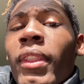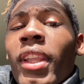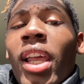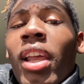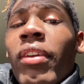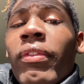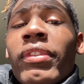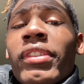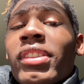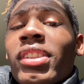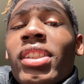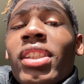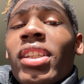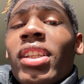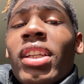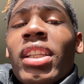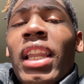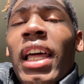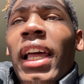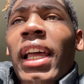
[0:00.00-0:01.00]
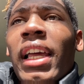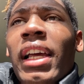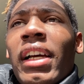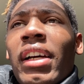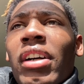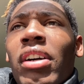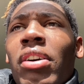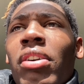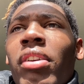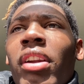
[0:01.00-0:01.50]
I ain't even sitting like,
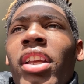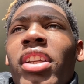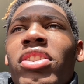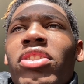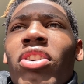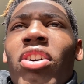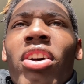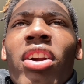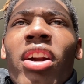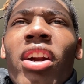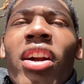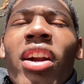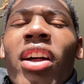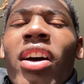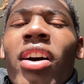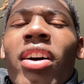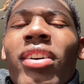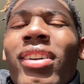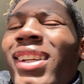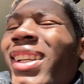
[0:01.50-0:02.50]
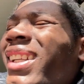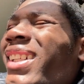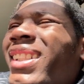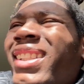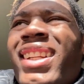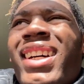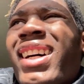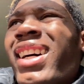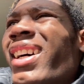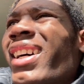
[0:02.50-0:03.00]
oh, they started it all. Hell
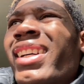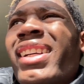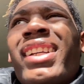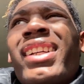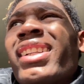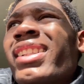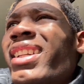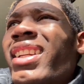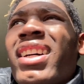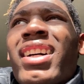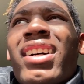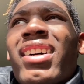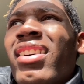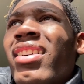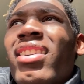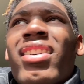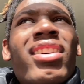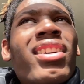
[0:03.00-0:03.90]
nah, hell nah.